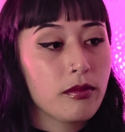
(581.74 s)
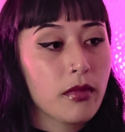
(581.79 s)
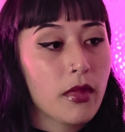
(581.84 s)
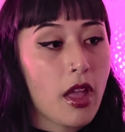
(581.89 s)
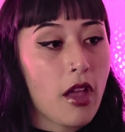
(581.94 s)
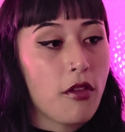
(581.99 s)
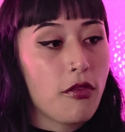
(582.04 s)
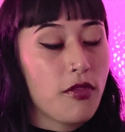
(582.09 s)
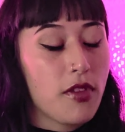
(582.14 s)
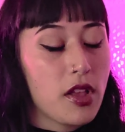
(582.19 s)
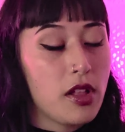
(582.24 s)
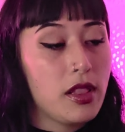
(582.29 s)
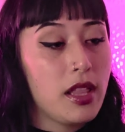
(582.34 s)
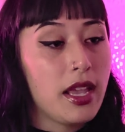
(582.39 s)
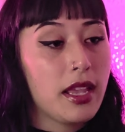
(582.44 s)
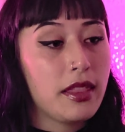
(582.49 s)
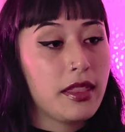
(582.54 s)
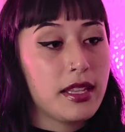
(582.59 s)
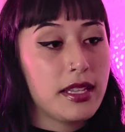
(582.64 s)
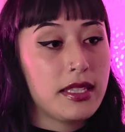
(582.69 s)
I feel
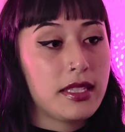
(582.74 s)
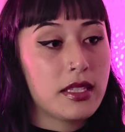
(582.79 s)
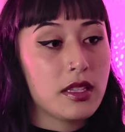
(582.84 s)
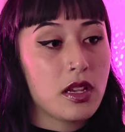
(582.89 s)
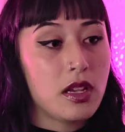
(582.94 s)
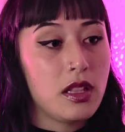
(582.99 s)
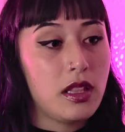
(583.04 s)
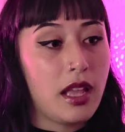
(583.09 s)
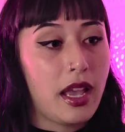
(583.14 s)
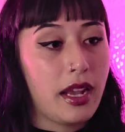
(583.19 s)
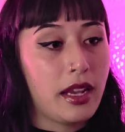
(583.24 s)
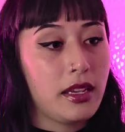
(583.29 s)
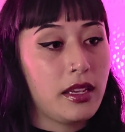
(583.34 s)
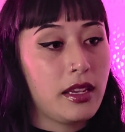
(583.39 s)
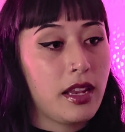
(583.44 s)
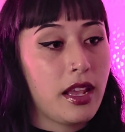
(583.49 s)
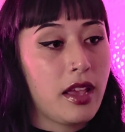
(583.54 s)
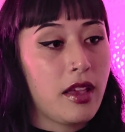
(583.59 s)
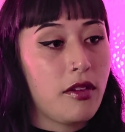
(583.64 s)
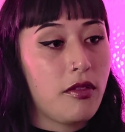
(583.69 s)
like this
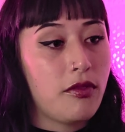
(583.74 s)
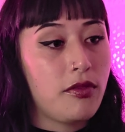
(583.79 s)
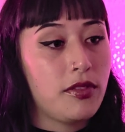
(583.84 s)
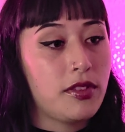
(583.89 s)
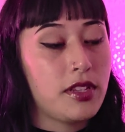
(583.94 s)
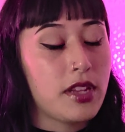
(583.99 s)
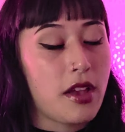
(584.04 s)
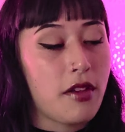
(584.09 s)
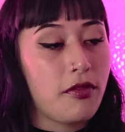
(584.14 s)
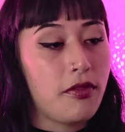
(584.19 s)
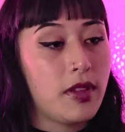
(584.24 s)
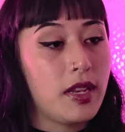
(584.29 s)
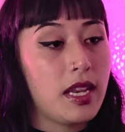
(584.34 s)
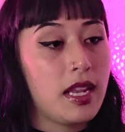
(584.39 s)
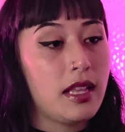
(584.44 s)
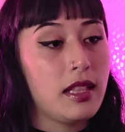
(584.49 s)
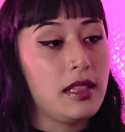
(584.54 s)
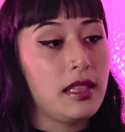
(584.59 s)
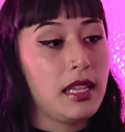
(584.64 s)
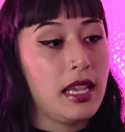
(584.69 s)
collective
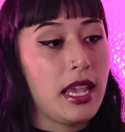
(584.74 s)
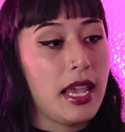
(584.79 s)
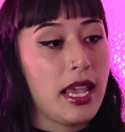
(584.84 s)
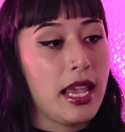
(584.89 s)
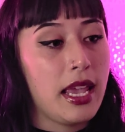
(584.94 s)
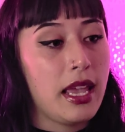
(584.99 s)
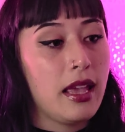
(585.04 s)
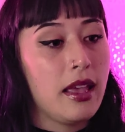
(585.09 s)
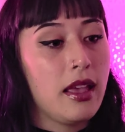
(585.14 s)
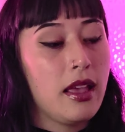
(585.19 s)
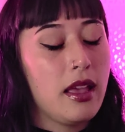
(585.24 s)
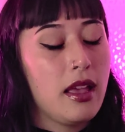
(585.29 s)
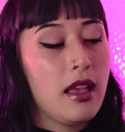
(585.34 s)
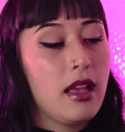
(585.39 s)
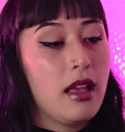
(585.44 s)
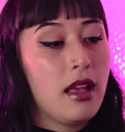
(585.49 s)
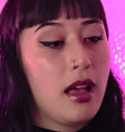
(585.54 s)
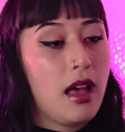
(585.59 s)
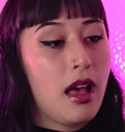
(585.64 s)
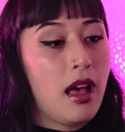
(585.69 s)
definitely
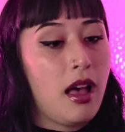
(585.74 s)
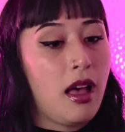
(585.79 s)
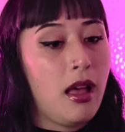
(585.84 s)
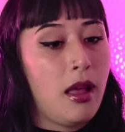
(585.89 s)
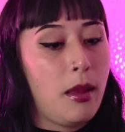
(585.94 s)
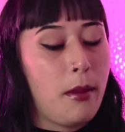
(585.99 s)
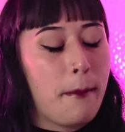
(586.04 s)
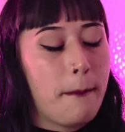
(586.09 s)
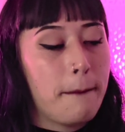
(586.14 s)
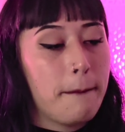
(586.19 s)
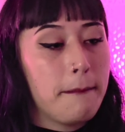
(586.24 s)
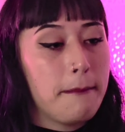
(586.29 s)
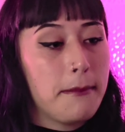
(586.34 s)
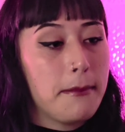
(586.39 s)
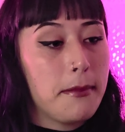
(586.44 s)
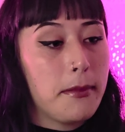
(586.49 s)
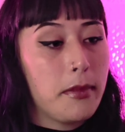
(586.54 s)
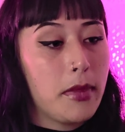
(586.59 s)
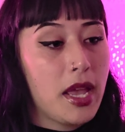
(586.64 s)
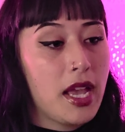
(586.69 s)

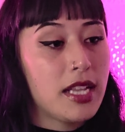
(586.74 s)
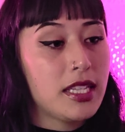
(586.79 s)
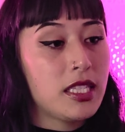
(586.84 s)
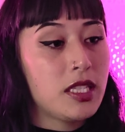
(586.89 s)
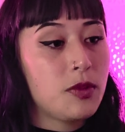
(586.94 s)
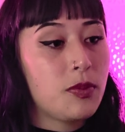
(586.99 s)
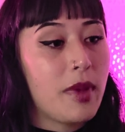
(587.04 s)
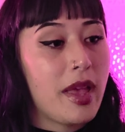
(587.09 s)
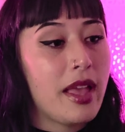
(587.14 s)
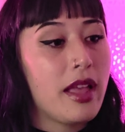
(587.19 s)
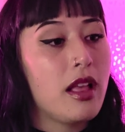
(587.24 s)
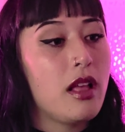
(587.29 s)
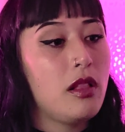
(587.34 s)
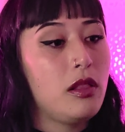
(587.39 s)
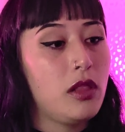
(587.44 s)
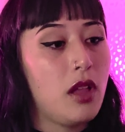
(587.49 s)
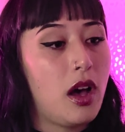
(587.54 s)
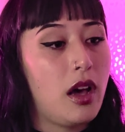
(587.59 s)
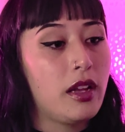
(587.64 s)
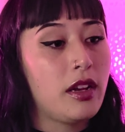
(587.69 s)
has spent a
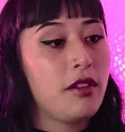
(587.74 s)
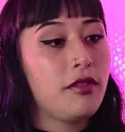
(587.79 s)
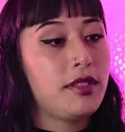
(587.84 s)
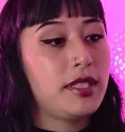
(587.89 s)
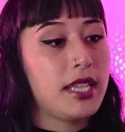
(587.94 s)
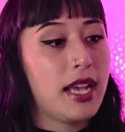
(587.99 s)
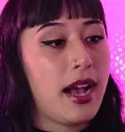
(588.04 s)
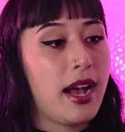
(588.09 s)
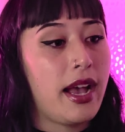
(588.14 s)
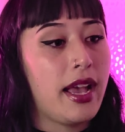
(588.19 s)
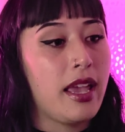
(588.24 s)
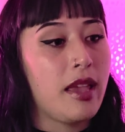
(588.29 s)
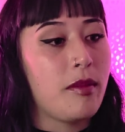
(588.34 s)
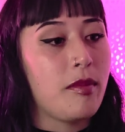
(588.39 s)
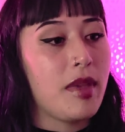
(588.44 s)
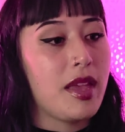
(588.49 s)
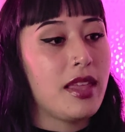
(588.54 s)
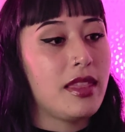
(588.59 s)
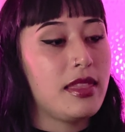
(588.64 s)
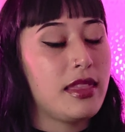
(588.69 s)
lot of
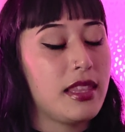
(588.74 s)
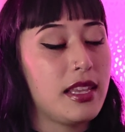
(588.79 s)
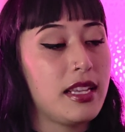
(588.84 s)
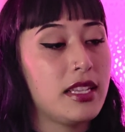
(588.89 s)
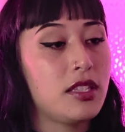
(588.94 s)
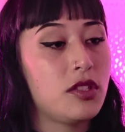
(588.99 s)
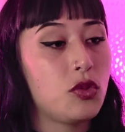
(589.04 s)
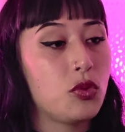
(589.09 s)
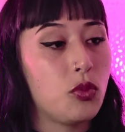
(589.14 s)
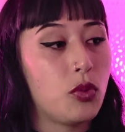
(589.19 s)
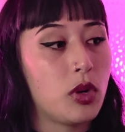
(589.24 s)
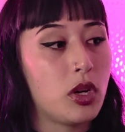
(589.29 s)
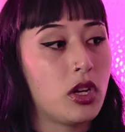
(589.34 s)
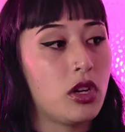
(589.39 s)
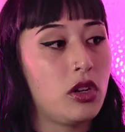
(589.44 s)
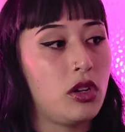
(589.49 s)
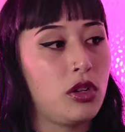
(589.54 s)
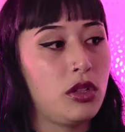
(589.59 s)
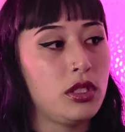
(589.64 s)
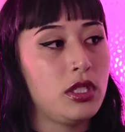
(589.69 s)
time in this
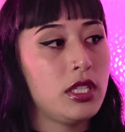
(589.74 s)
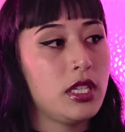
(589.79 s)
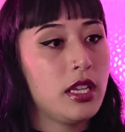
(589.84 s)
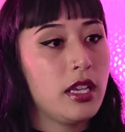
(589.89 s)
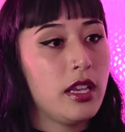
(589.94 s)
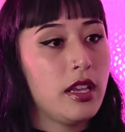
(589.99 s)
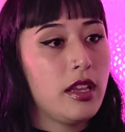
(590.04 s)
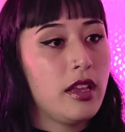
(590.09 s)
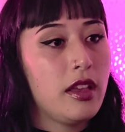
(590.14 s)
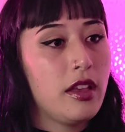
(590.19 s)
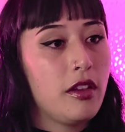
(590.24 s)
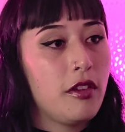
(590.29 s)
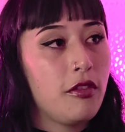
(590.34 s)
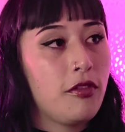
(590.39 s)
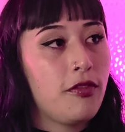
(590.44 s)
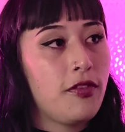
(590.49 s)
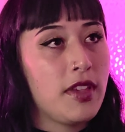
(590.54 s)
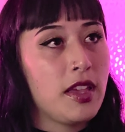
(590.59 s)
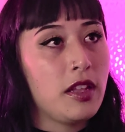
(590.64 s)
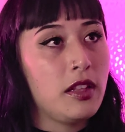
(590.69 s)
world
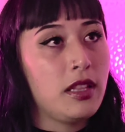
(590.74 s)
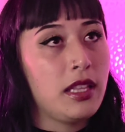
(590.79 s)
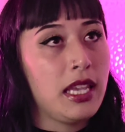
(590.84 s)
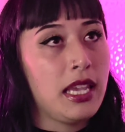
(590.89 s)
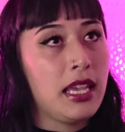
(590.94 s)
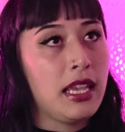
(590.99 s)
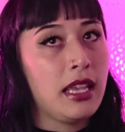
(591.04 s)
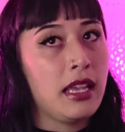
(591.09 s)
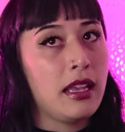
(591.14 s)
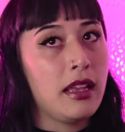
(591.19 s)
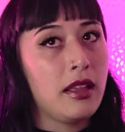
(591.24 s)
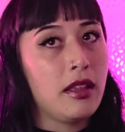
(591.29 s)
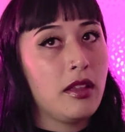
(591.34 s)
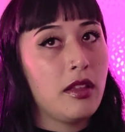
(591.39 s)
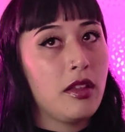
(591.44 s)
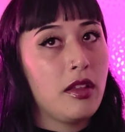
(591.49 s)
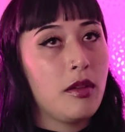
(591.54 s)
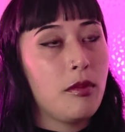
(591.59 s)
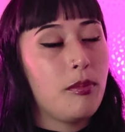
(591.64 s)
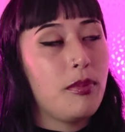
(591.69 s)
feeling
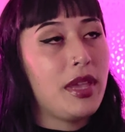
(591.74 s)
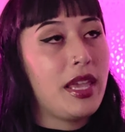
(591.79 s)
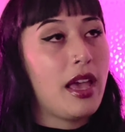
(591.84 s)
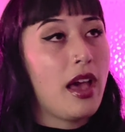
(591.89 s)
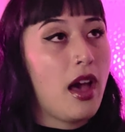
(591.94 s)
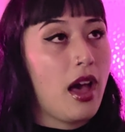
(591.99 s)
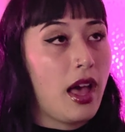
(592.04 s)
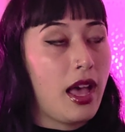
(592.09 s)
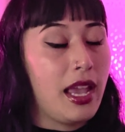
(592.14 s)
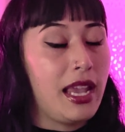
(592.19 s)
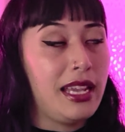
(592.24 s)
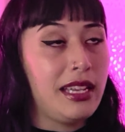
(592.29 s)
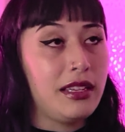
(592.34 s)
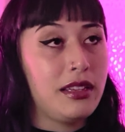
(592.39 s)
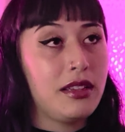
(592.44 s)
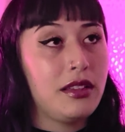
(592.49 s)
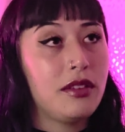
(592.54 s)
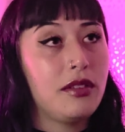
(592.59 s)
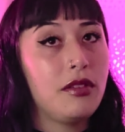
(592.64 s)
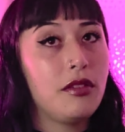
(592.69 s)

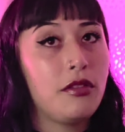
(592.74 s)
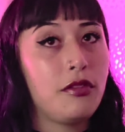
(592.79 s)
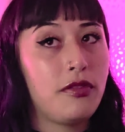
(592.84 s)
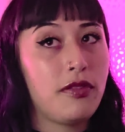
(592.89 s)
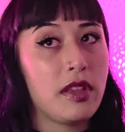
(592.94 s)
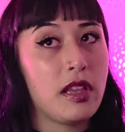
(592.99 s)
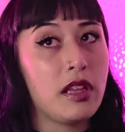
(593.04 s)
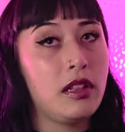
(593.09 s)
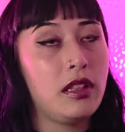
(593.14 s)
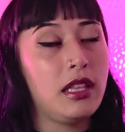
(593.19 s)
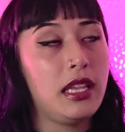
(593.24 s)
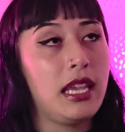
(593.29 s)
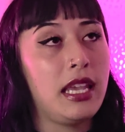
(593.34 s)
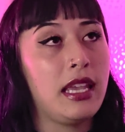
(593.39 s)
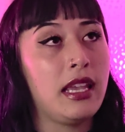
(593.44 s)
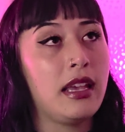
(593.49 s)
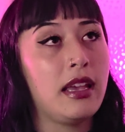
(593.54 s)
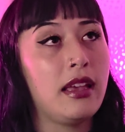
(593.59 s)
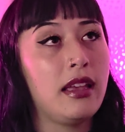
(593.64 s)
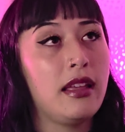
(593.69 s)
behind,
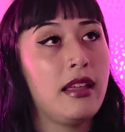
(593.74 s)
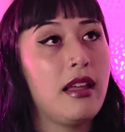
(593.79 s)
feeling